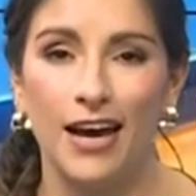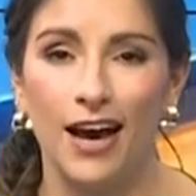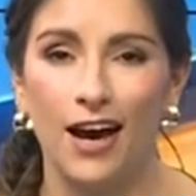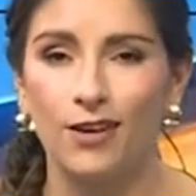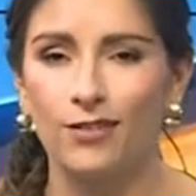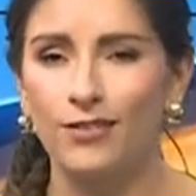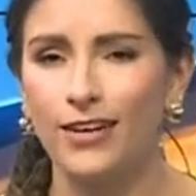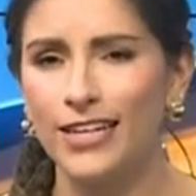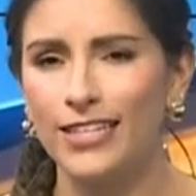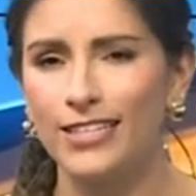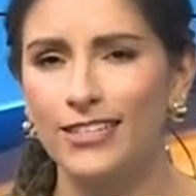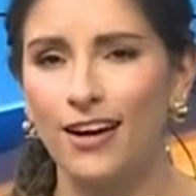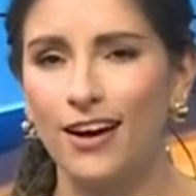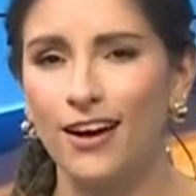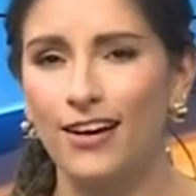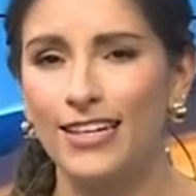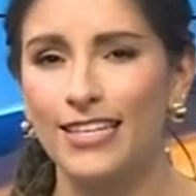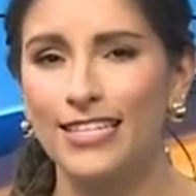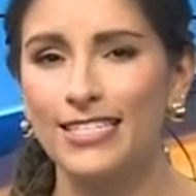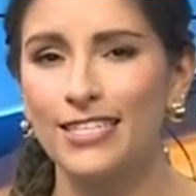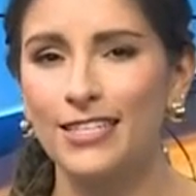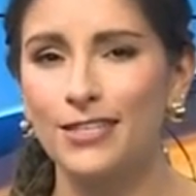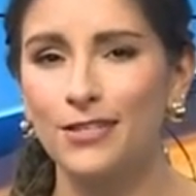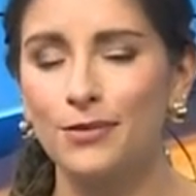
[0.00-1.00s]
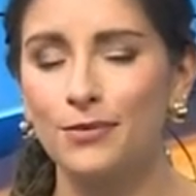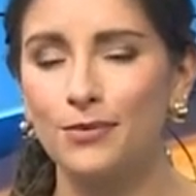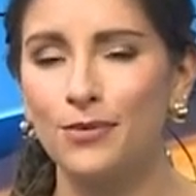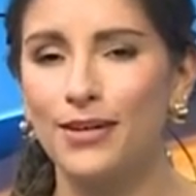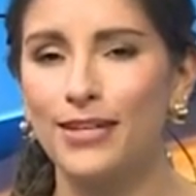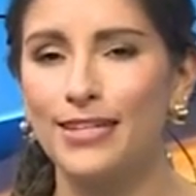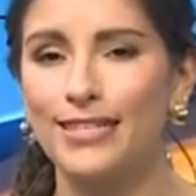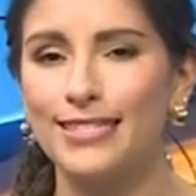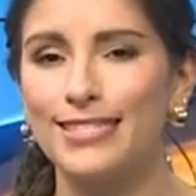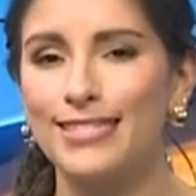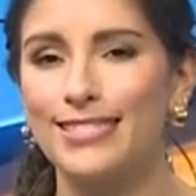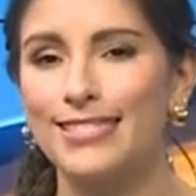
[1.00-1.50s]
A red dog isn't
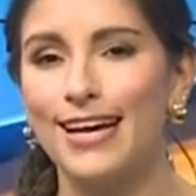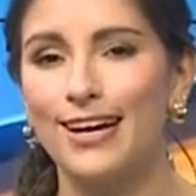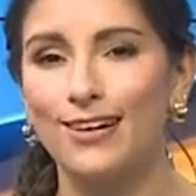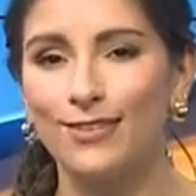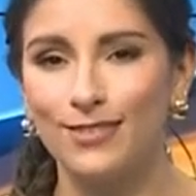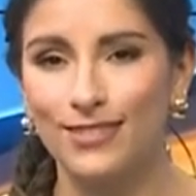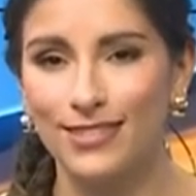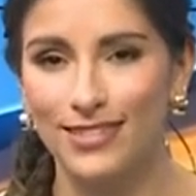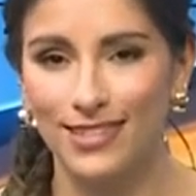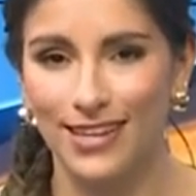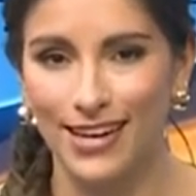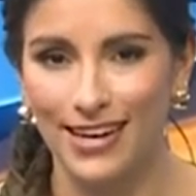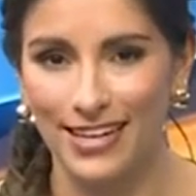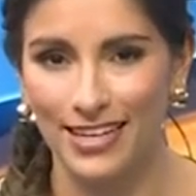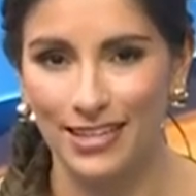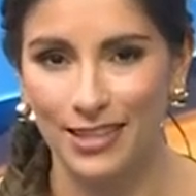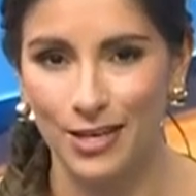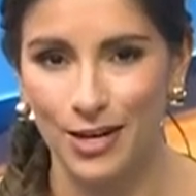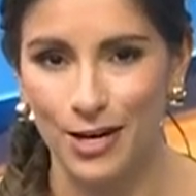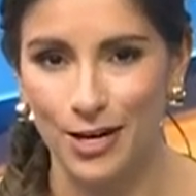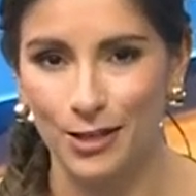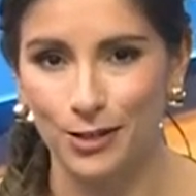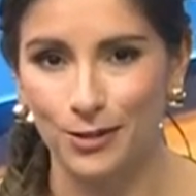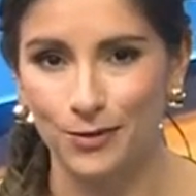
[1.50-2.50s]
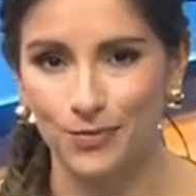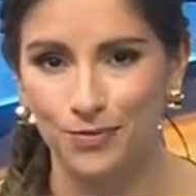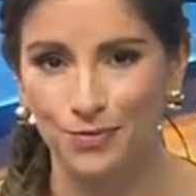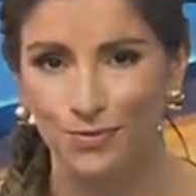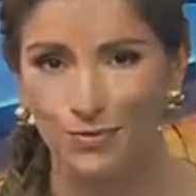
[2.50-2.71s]
what it sounds like, though.